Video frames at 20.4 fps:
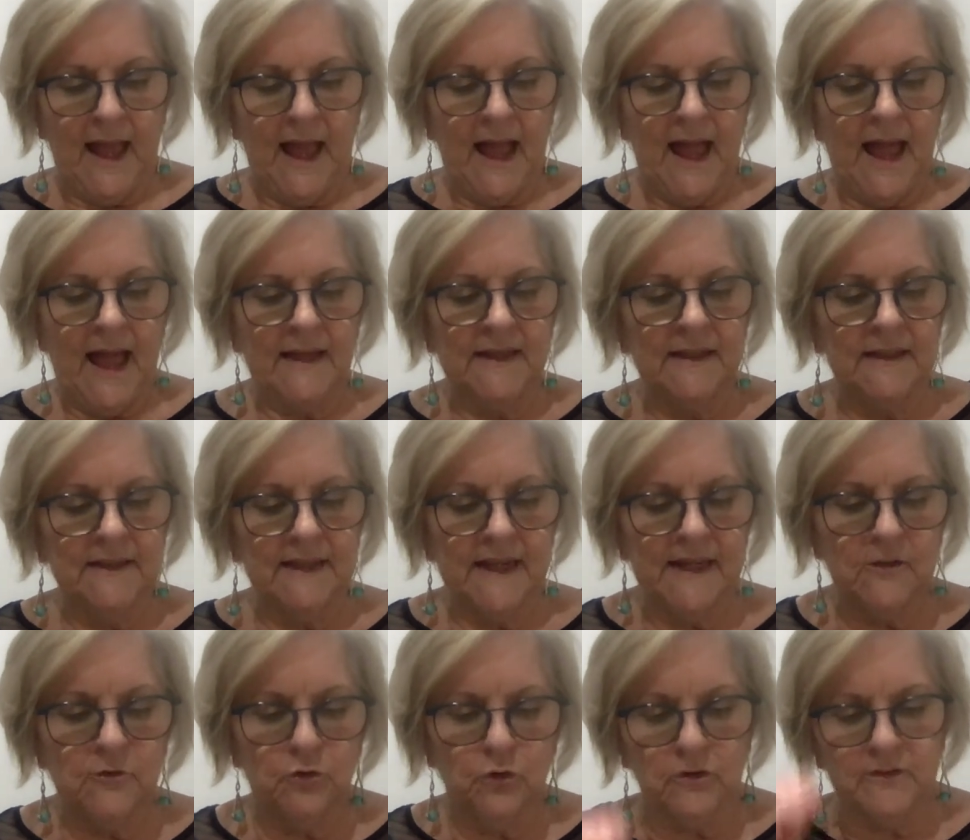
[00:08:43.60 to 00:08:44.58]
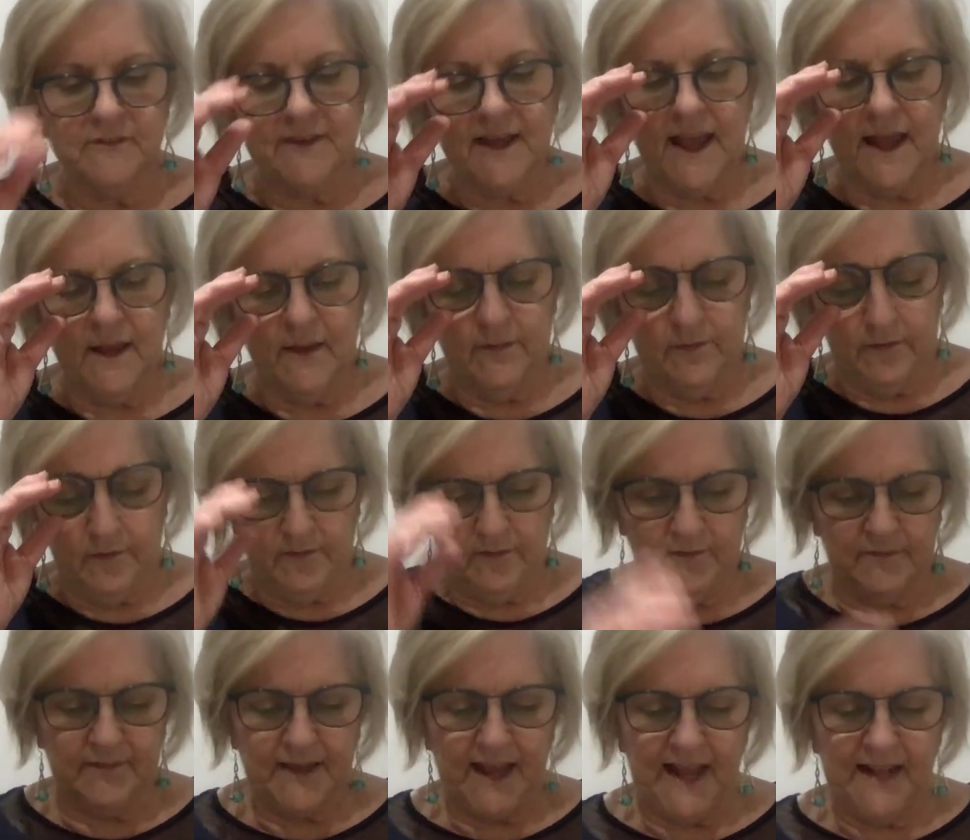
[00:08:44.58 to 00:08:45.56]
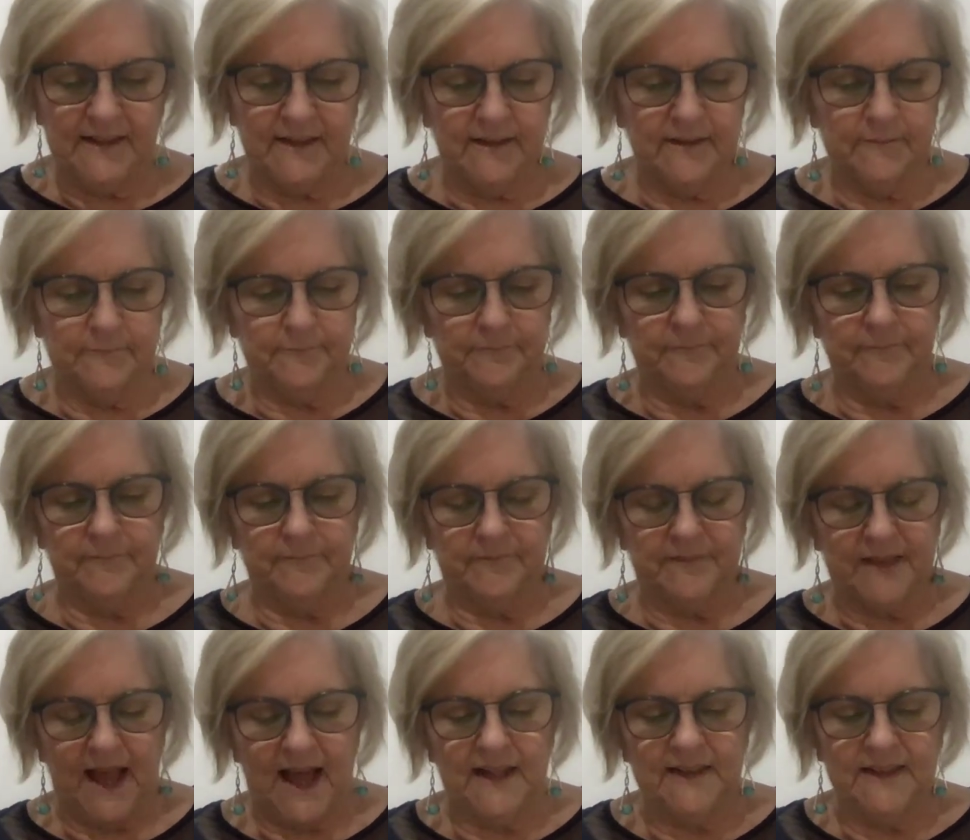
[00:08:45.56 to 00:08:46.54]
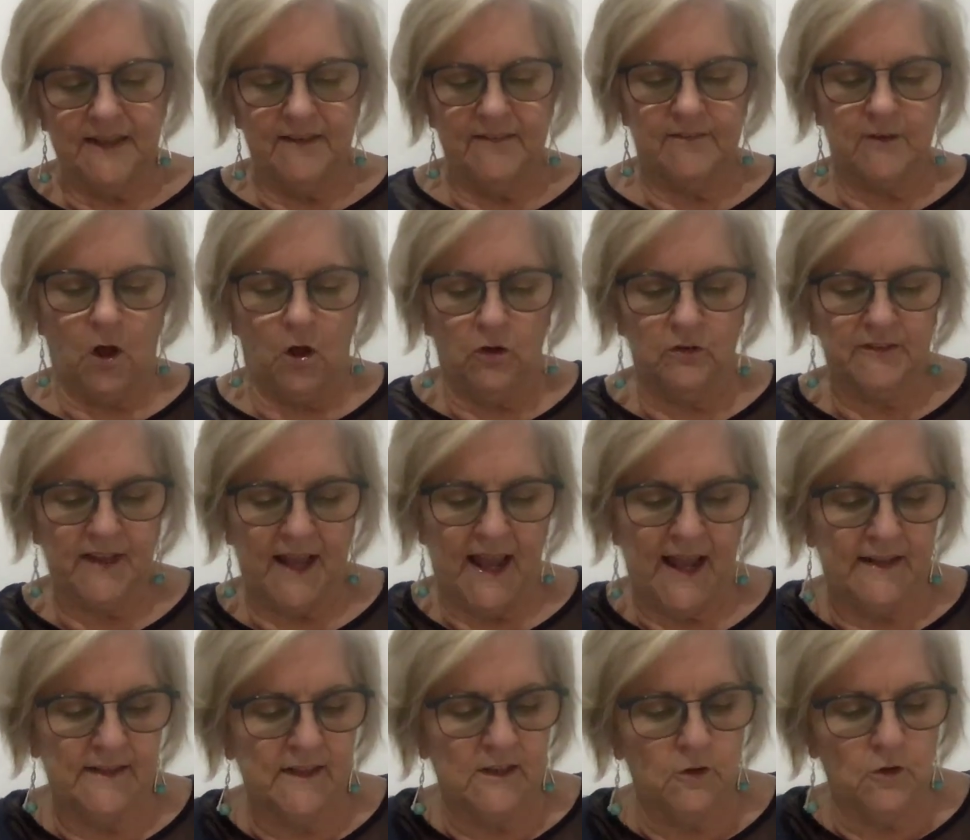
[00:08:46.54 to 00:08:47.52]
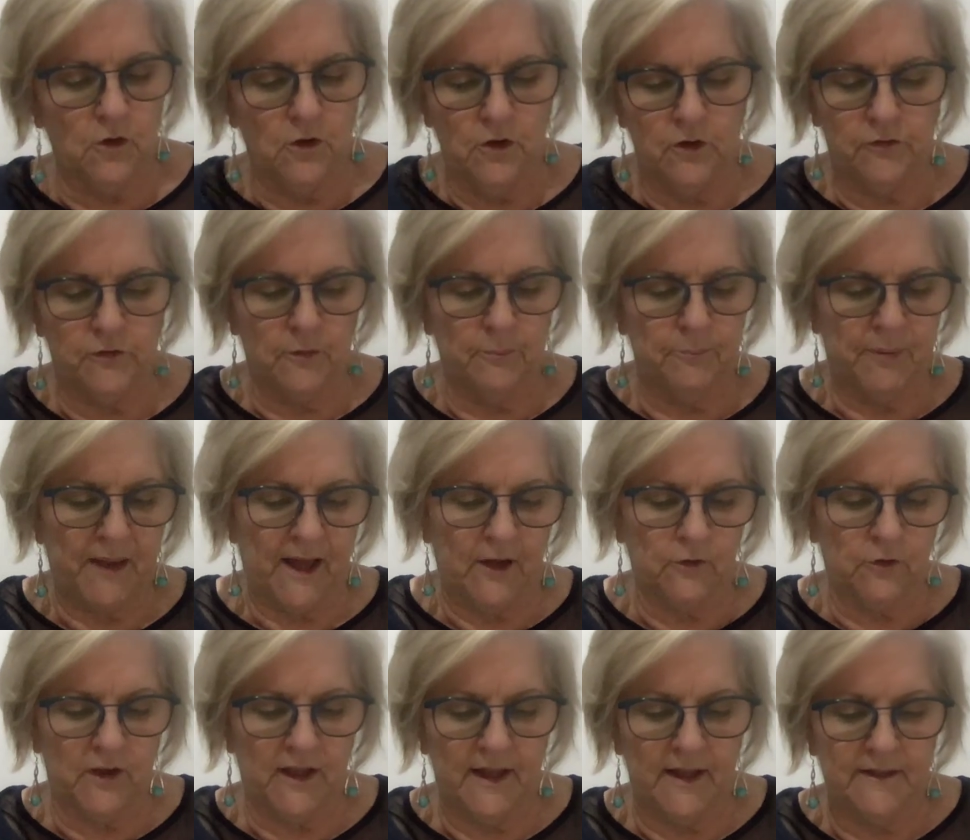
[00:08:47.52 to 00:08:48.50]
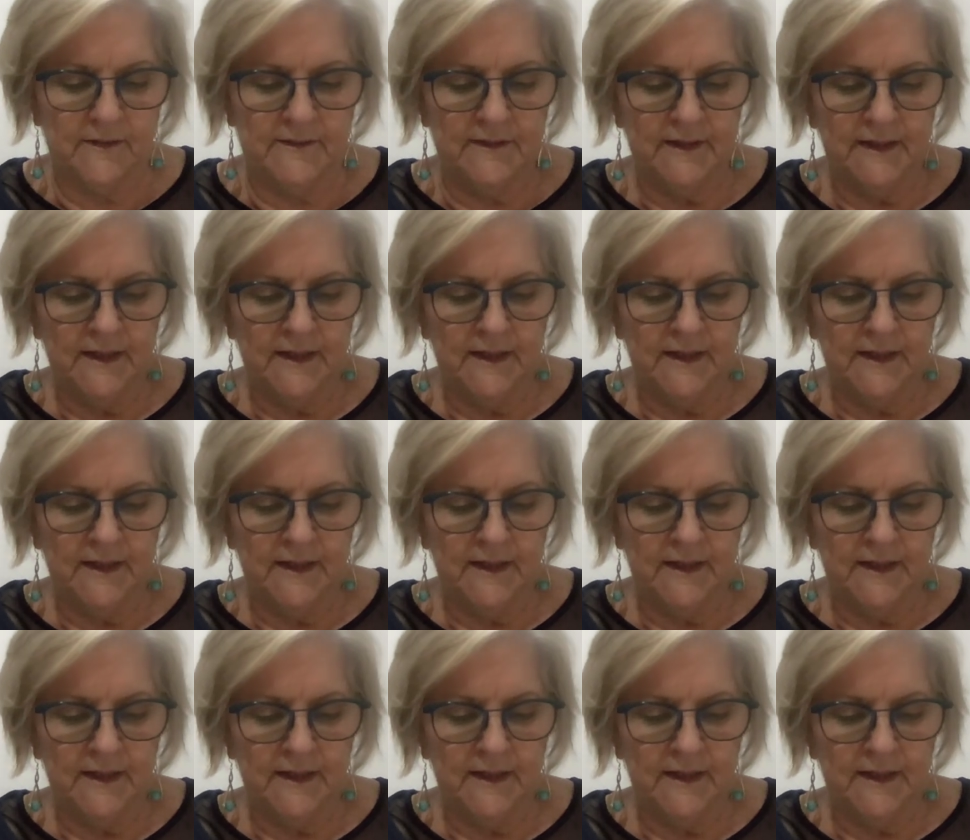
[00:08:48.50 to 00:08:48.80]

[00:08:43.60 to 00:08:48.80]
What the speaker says: Annalie took Talia's old hand in hers and bowed her head.